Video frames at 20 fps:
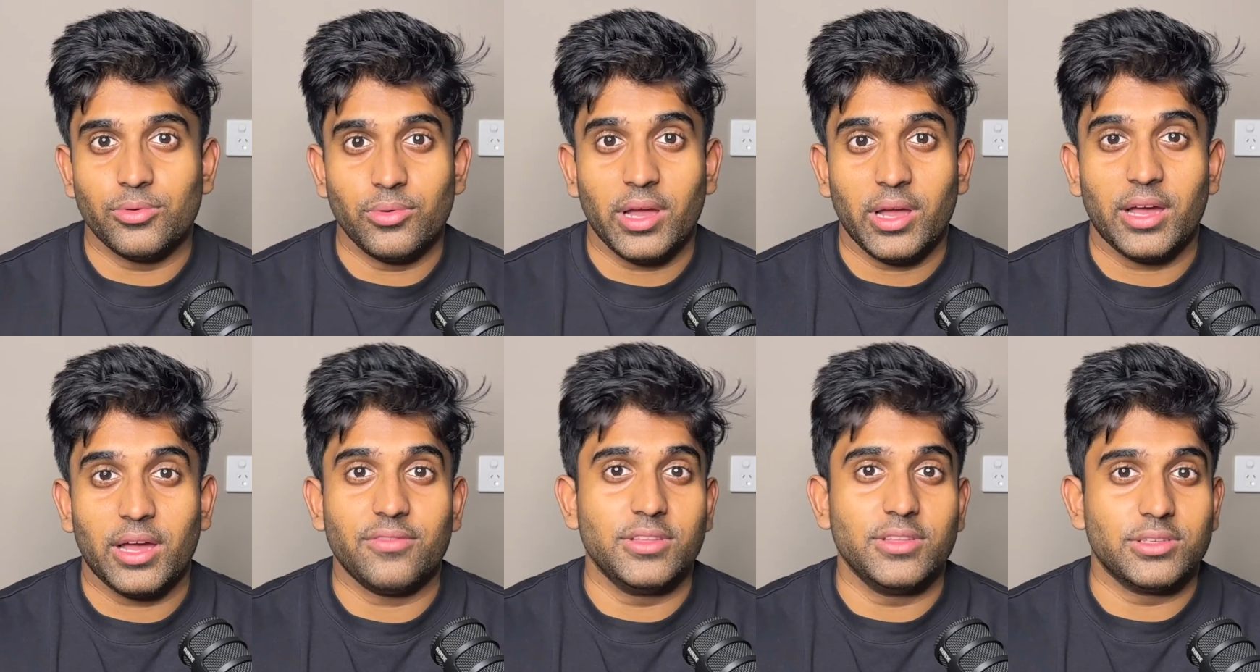
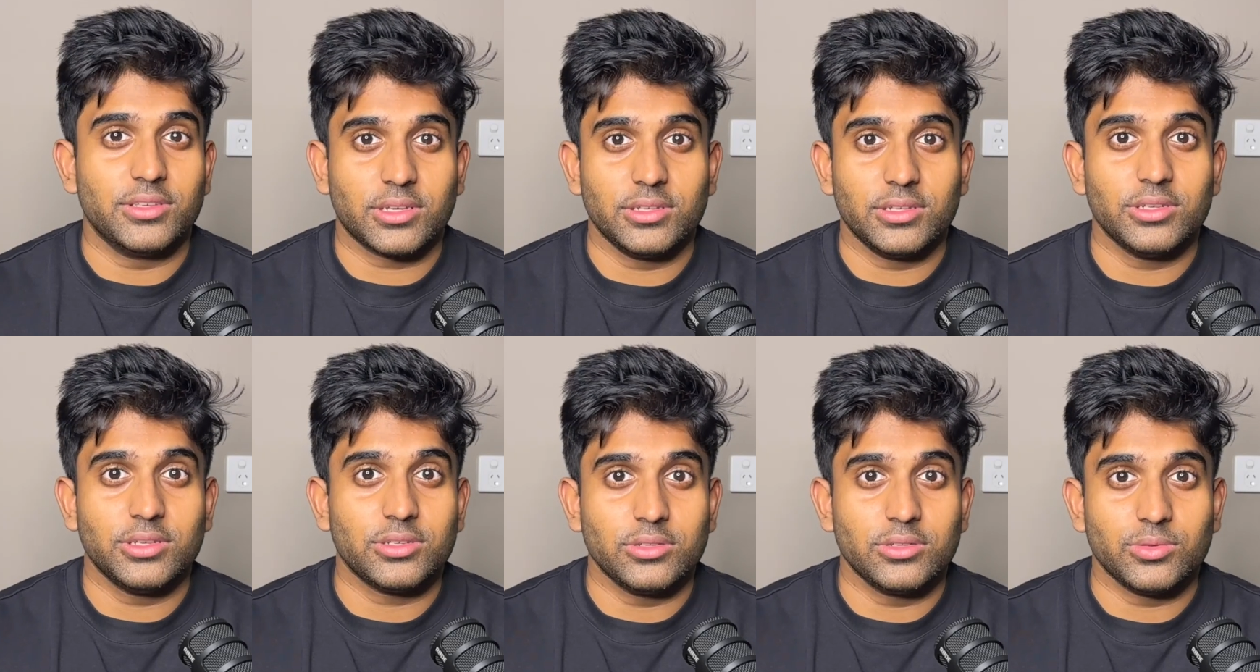have these
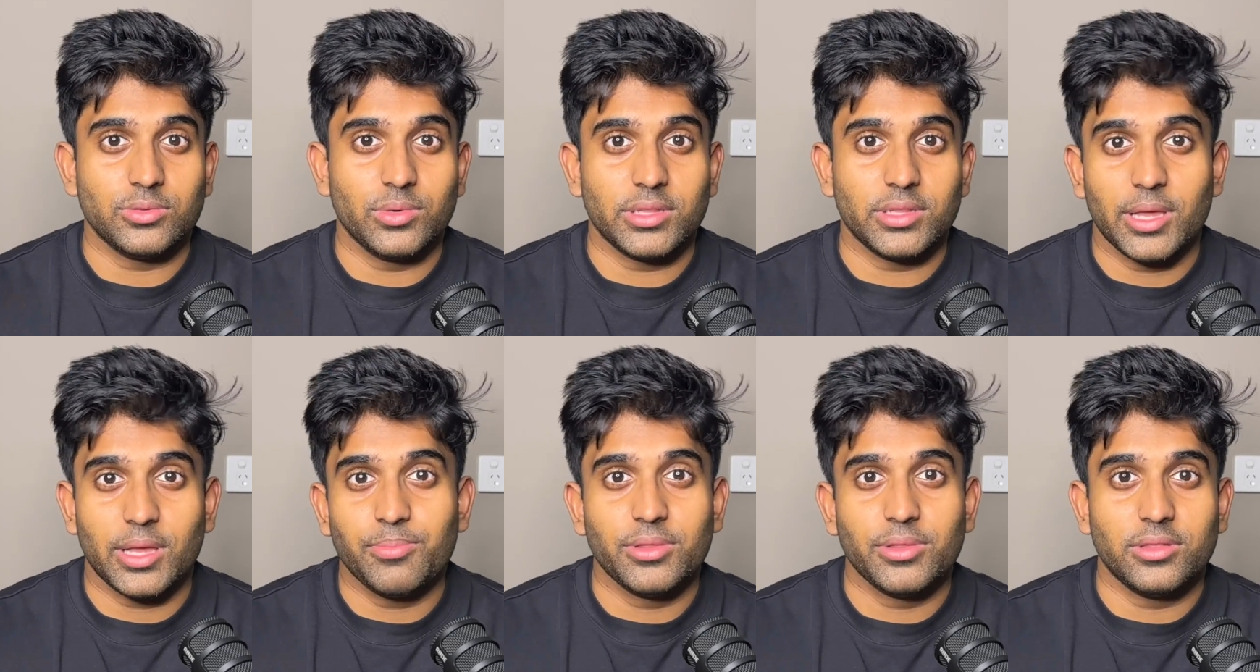conditions with
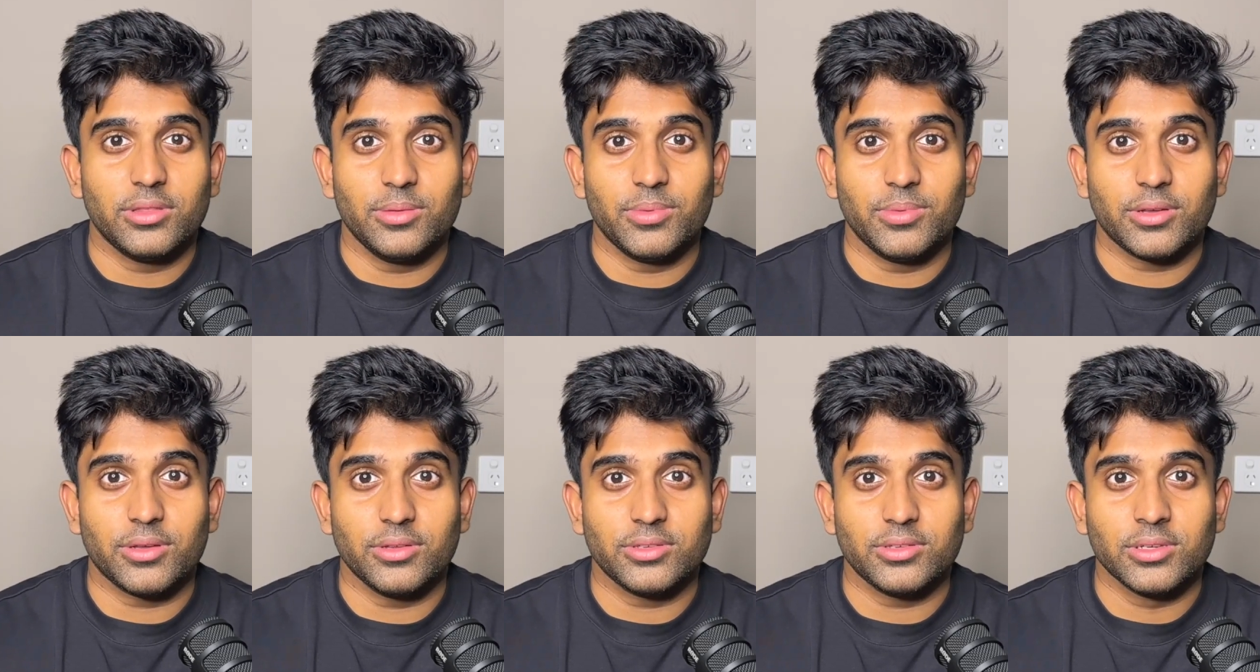empathy
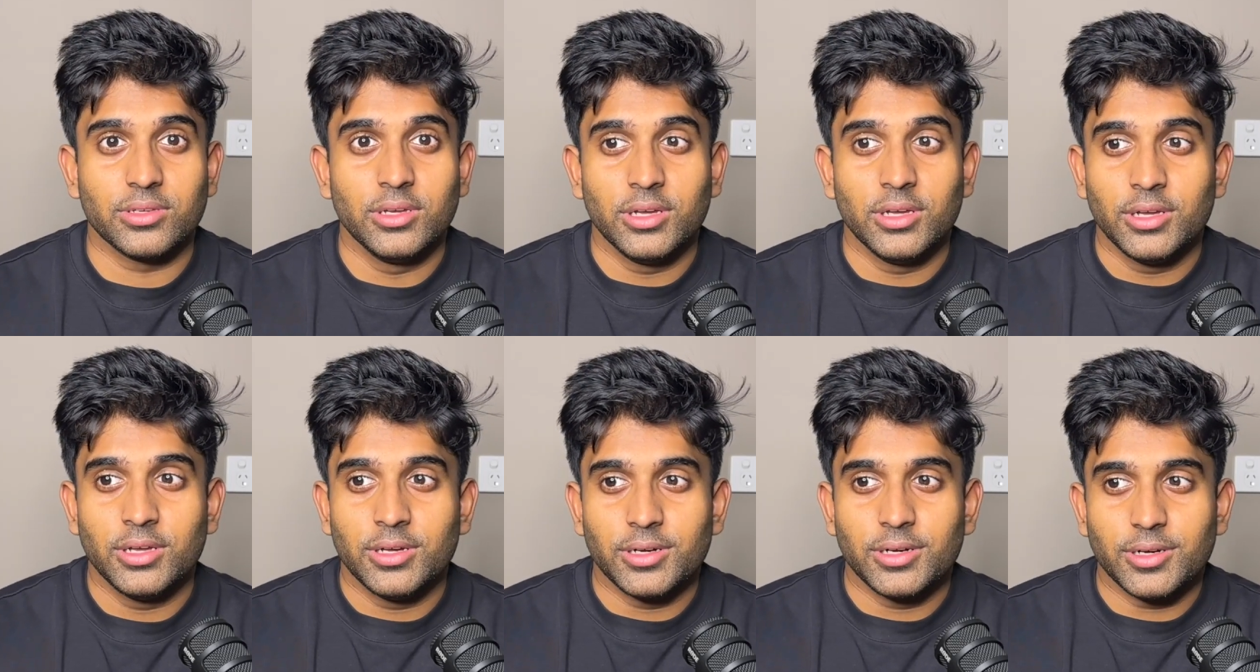because
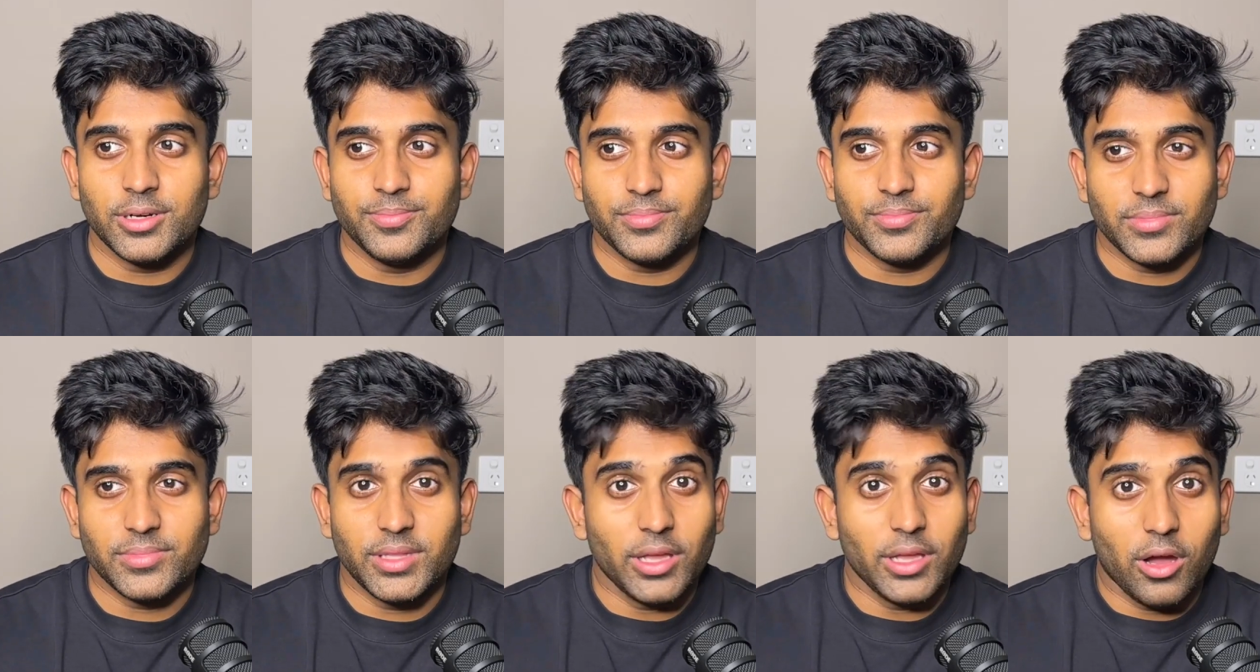
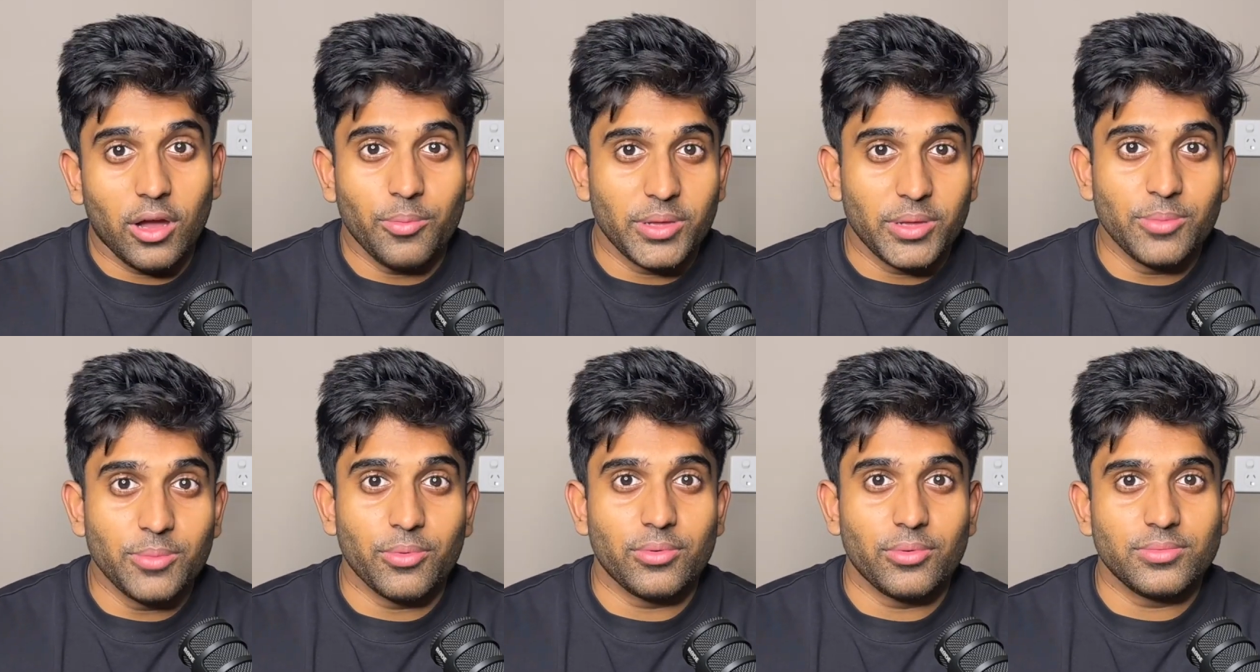they are
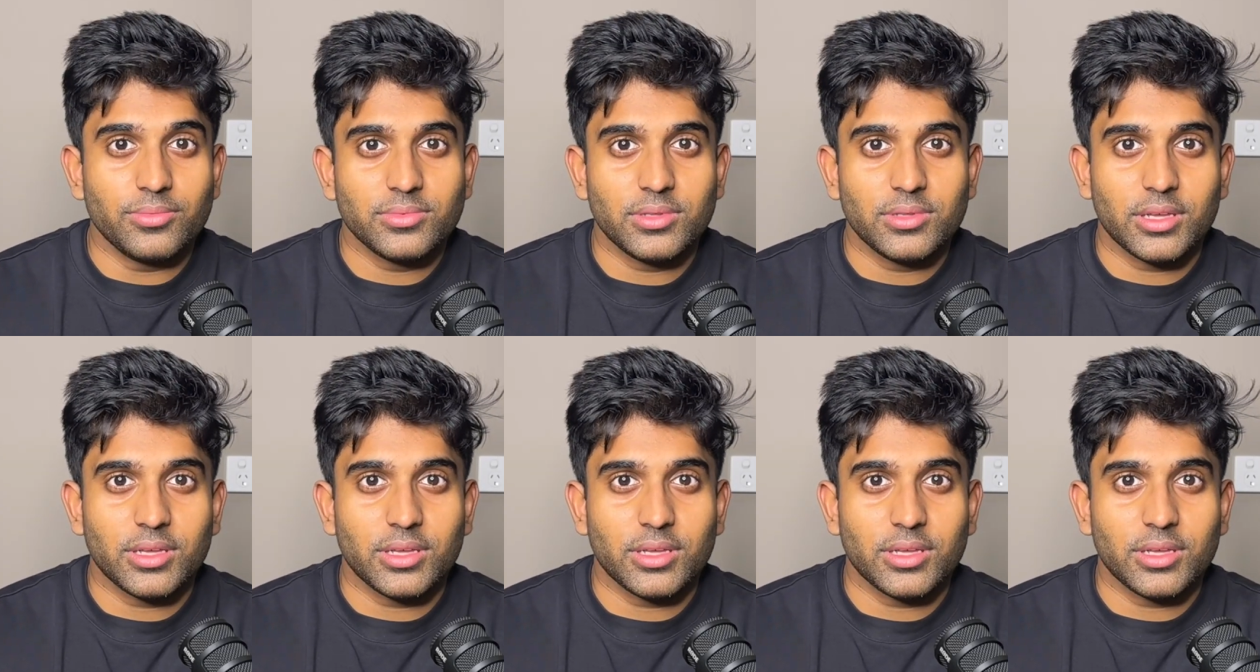people.